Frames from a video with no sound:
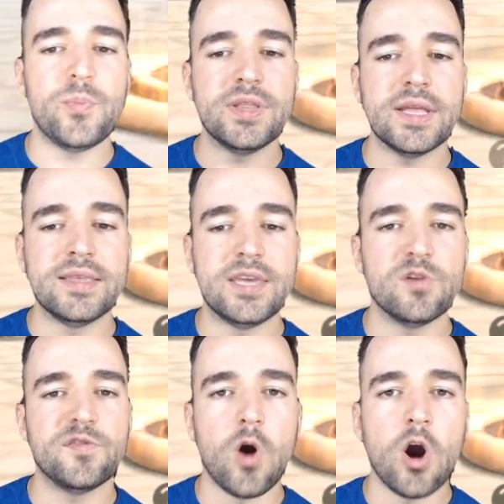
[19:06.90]
and gear
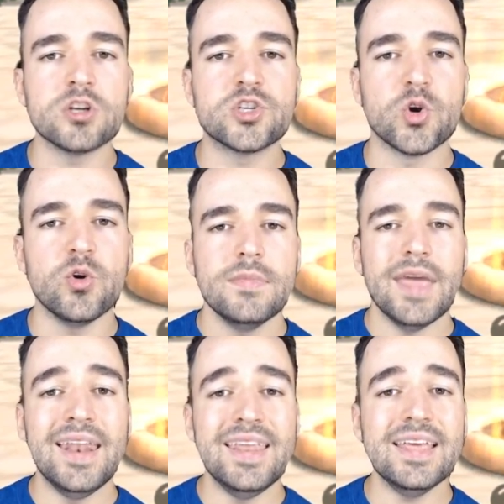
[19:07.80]
for Archer,
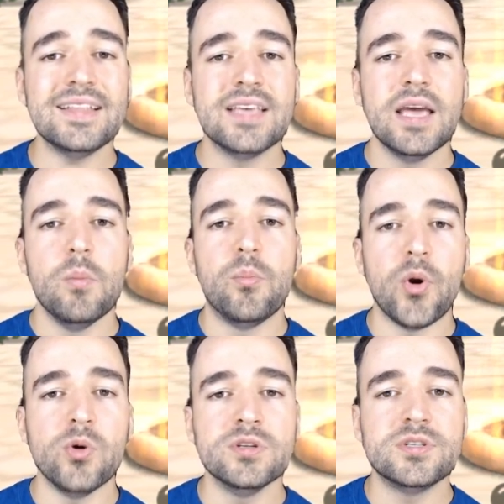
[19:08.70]
and it
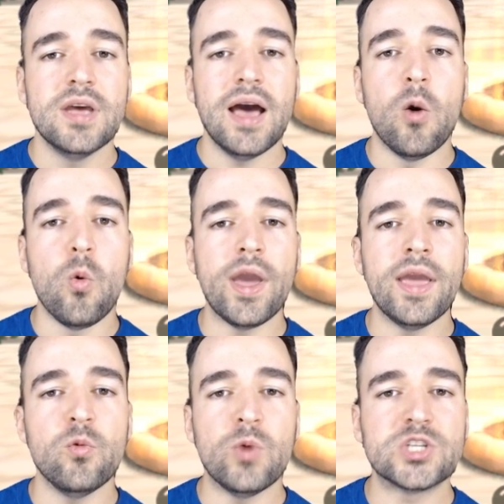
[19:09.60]
burns
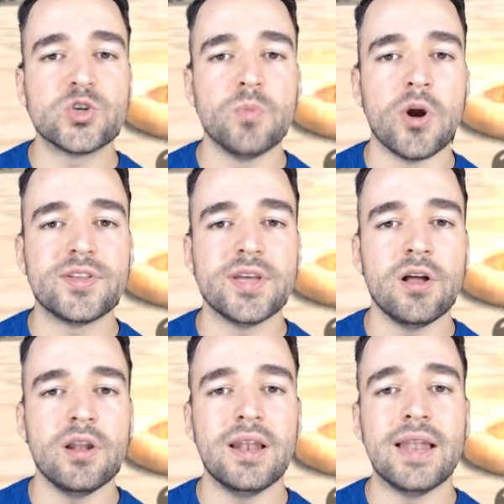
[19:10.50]
away Richard
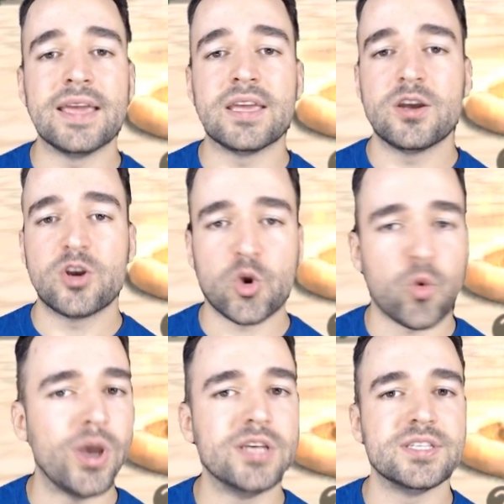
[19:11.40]
Martel like
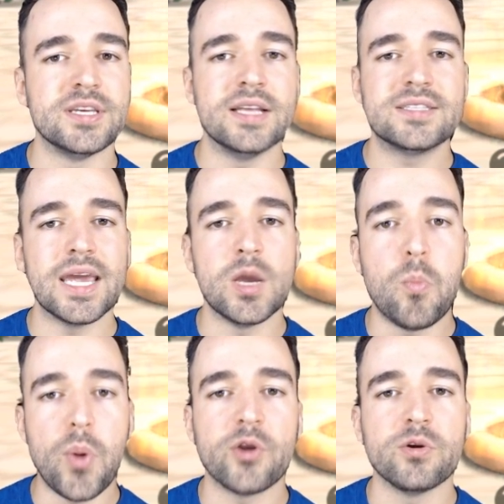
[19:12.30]
crazy. It's like
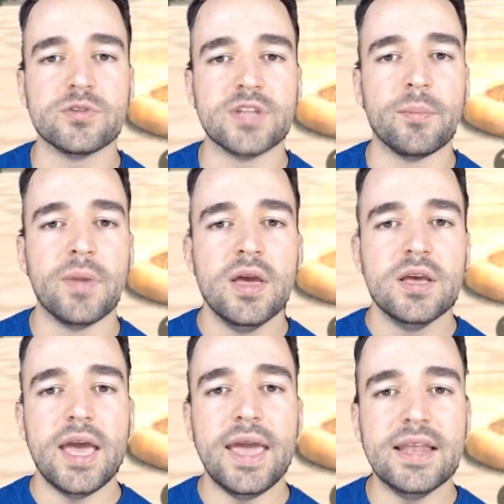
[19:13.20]
butter to them.
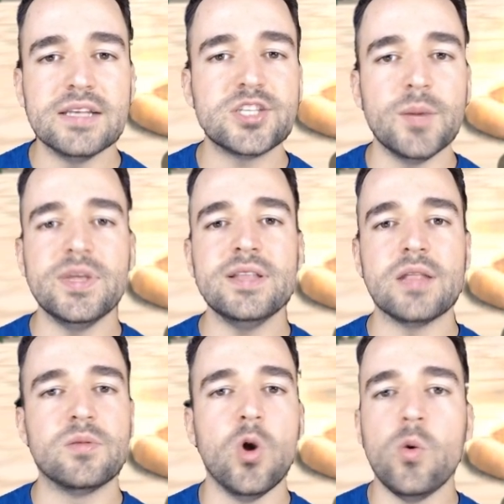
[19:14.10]
It is something
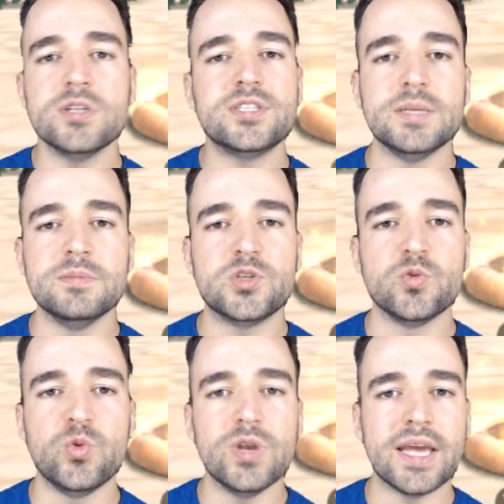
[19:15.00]
that no one seems to
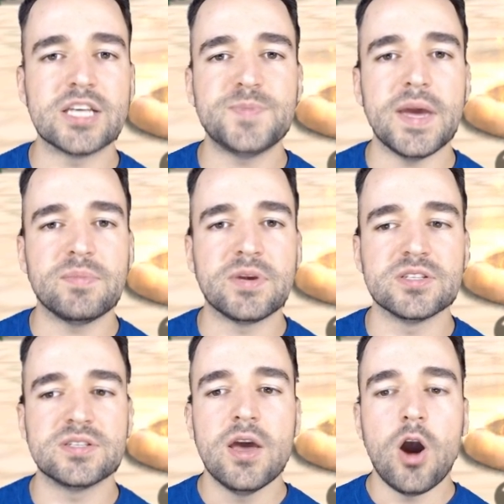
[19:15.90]
really expect
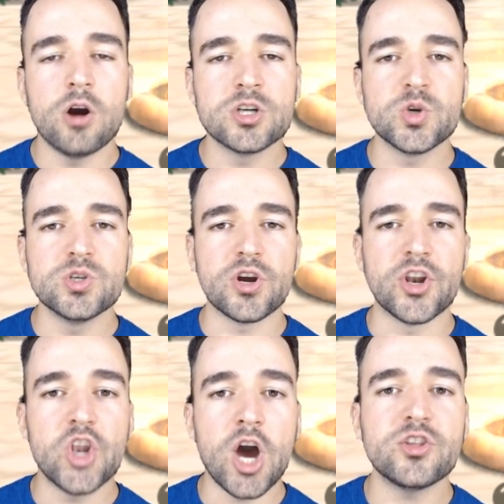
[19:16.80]
because archers are
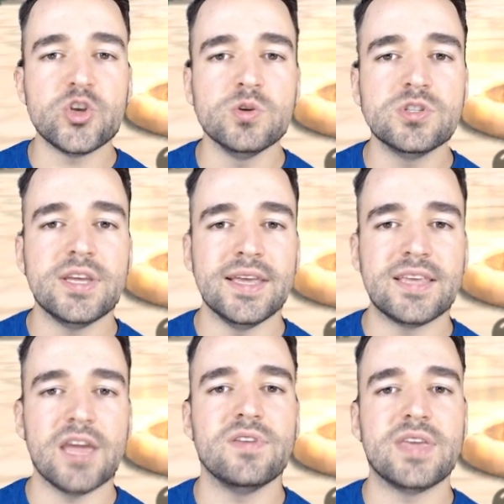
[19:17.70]
not used in
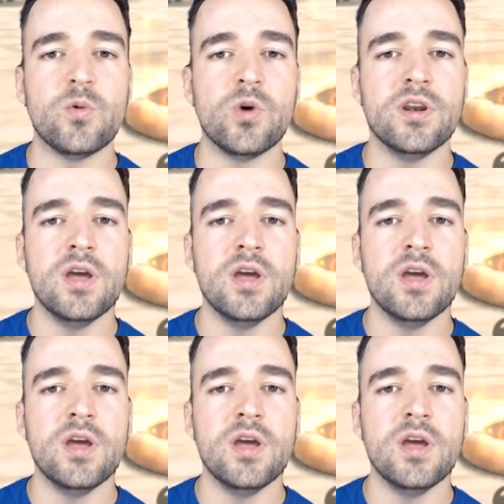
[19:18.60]
KvK1